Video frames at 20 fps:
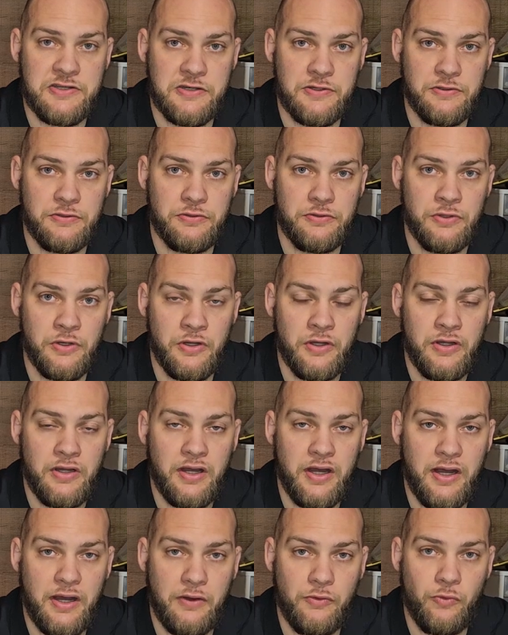to
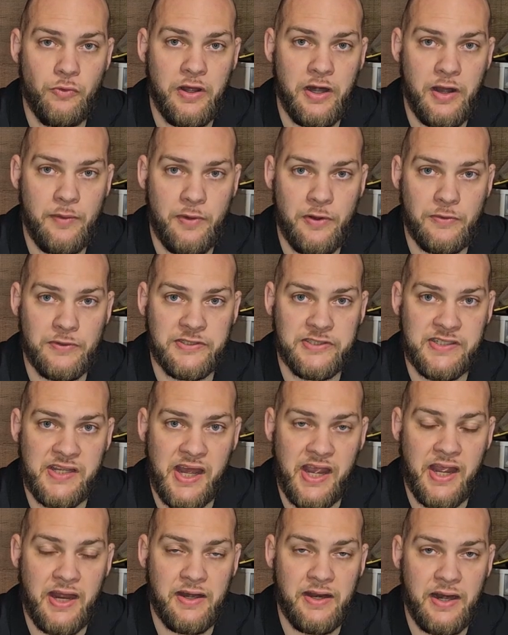when I'm on a
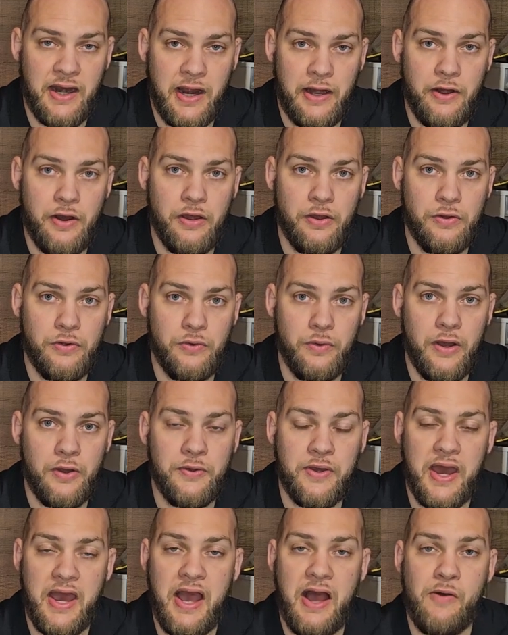stand and I know,
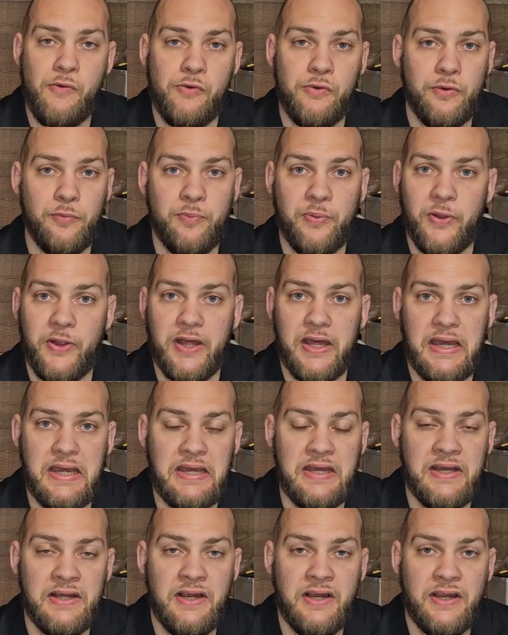okay, I want to
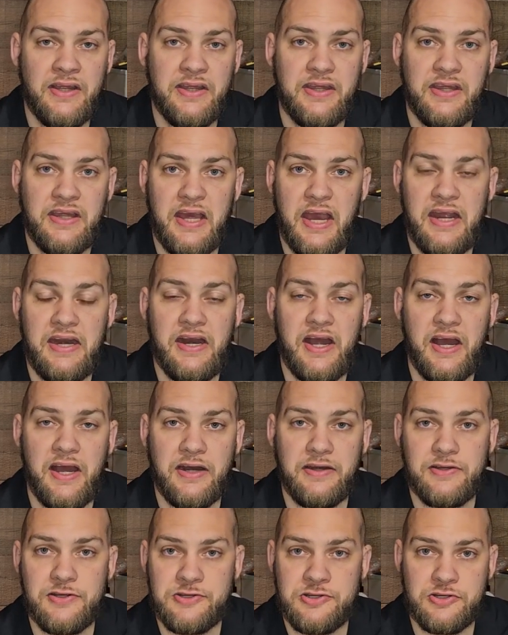play
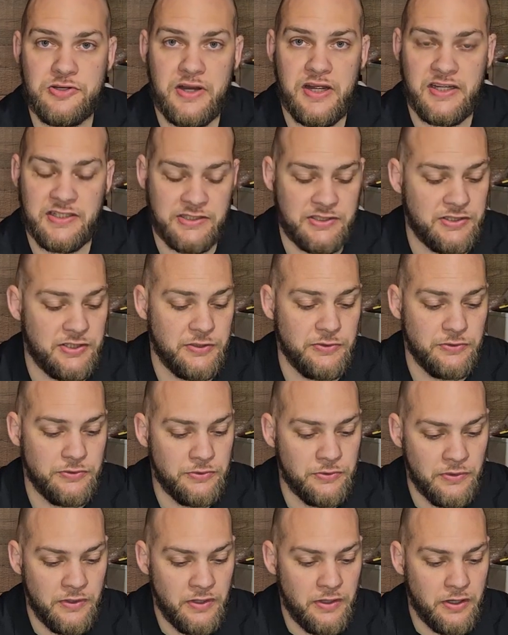Canine Distress 2,
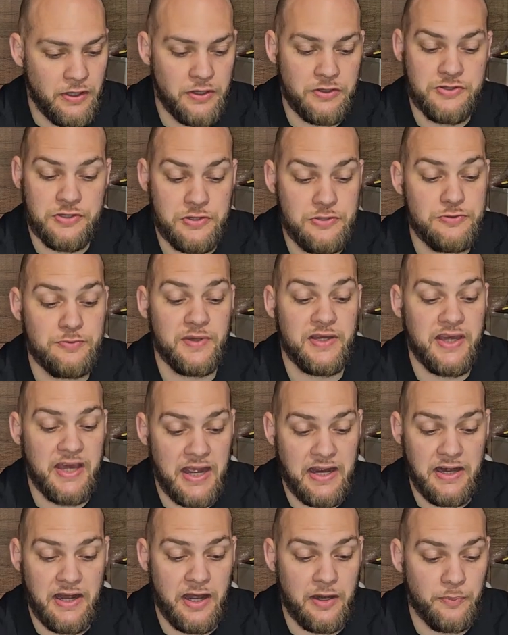or excuse me,
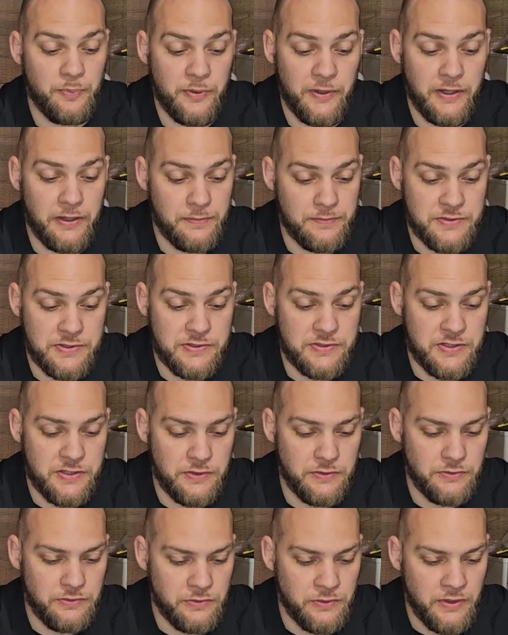Canine Pups
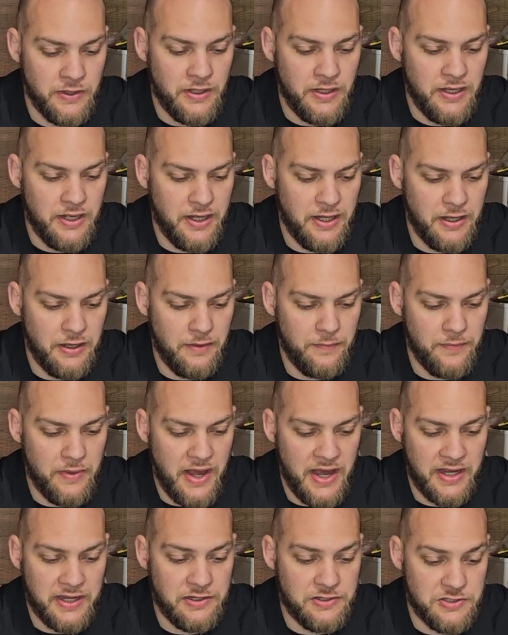2.
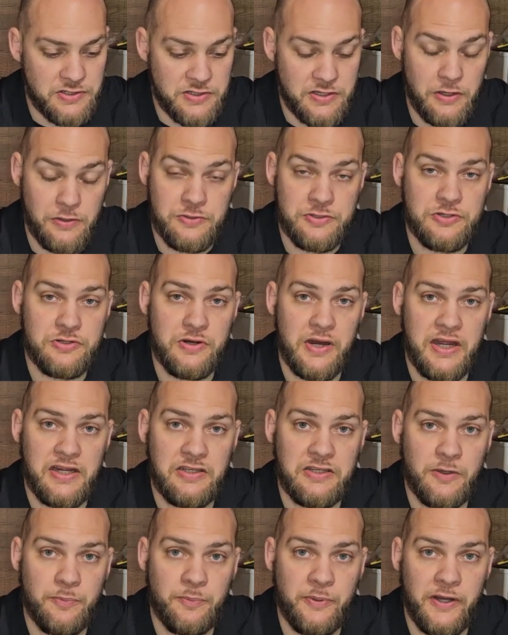I can just go
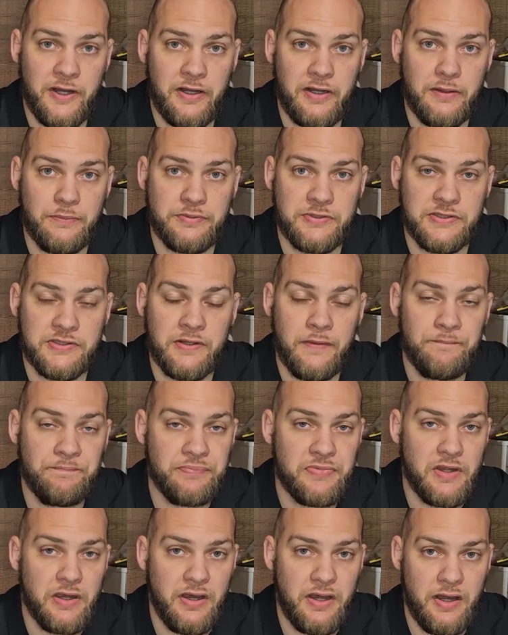straight to pups,
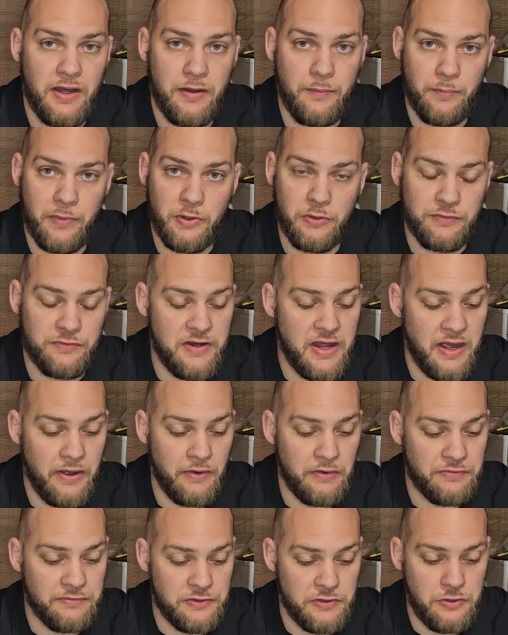move
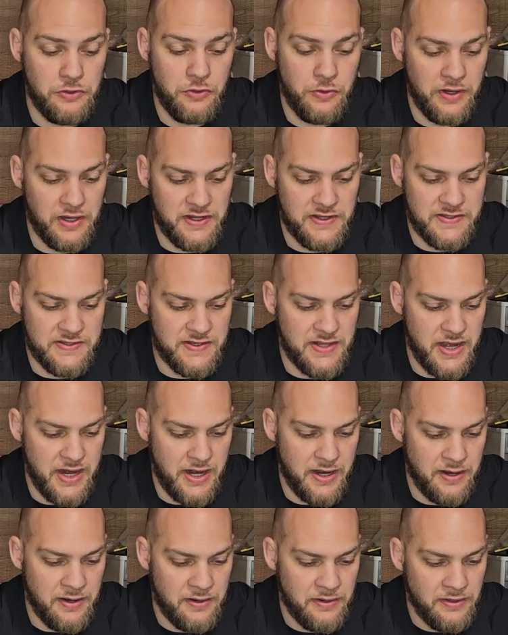down a few, and it's
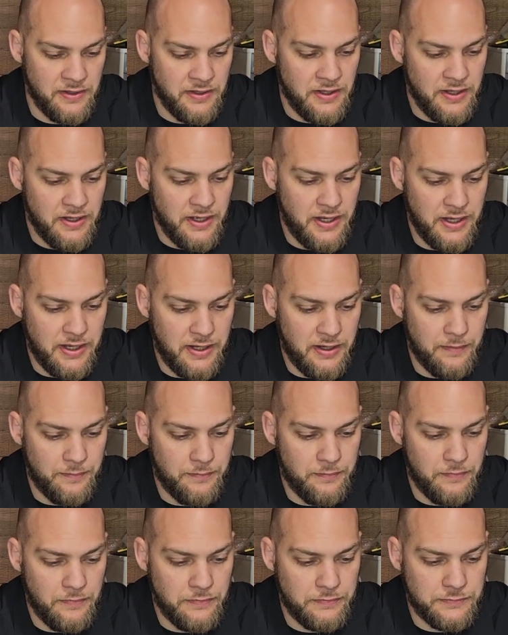there.
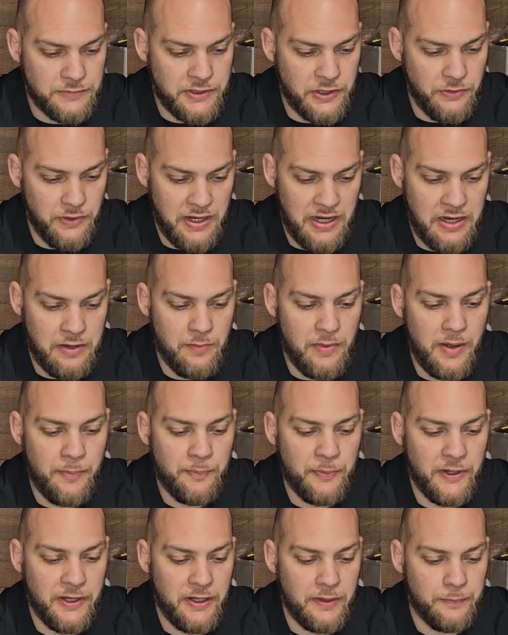So in my
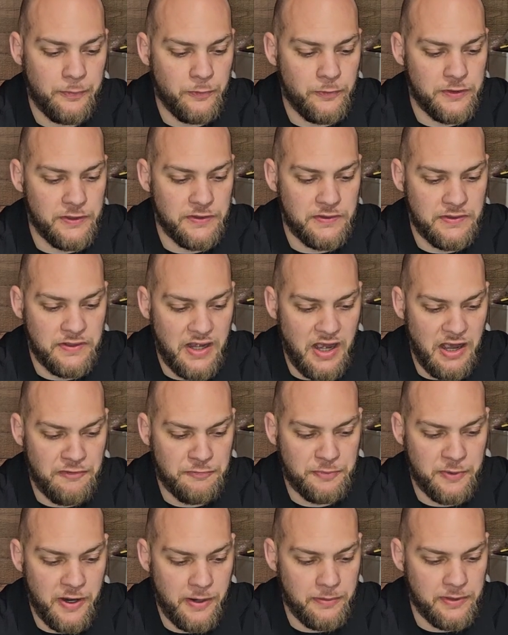pup one,
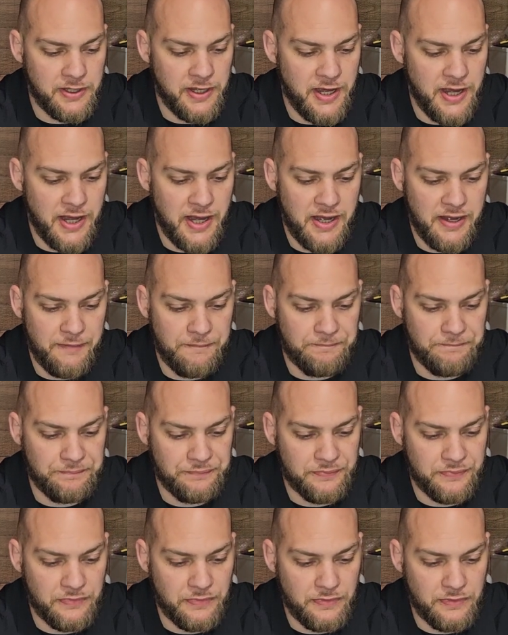I've probably got
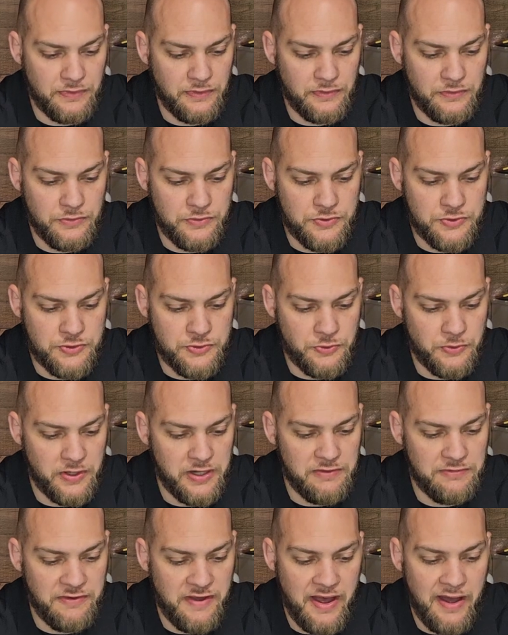
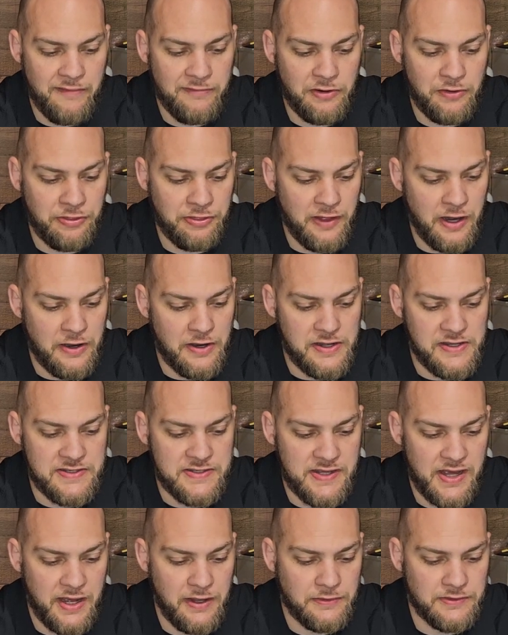25 or 30
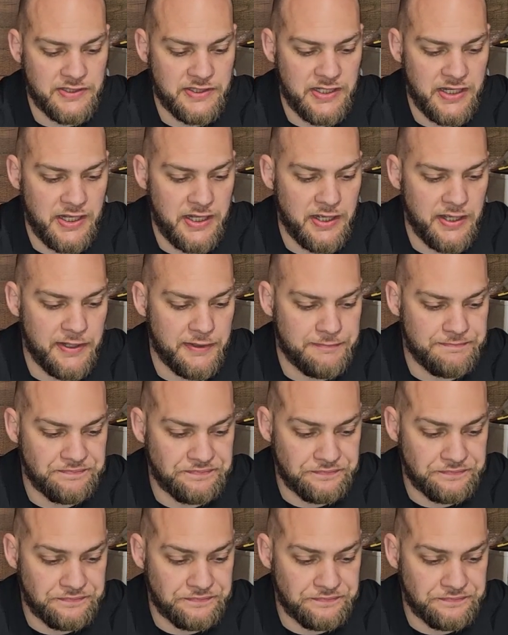sounds in it.